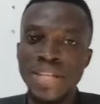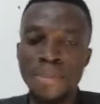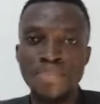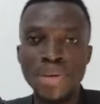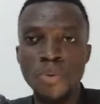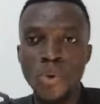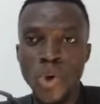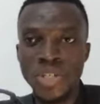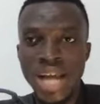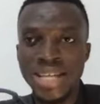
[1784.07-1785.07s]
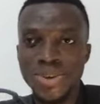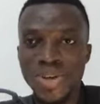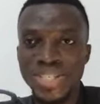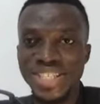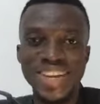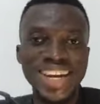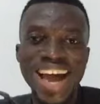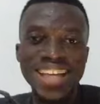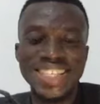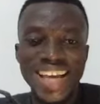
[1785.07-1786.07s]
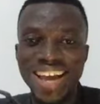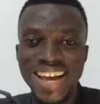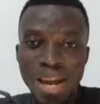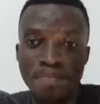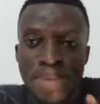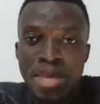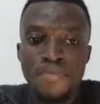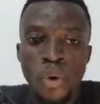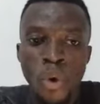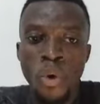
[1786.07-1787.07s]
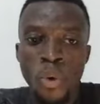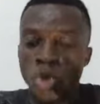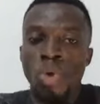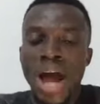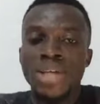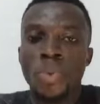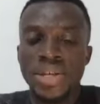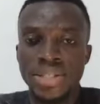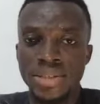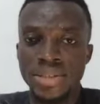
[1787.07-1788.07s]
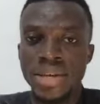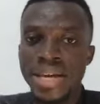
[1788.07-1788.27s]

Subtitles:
people will not ask questions, and then people want to ask questions,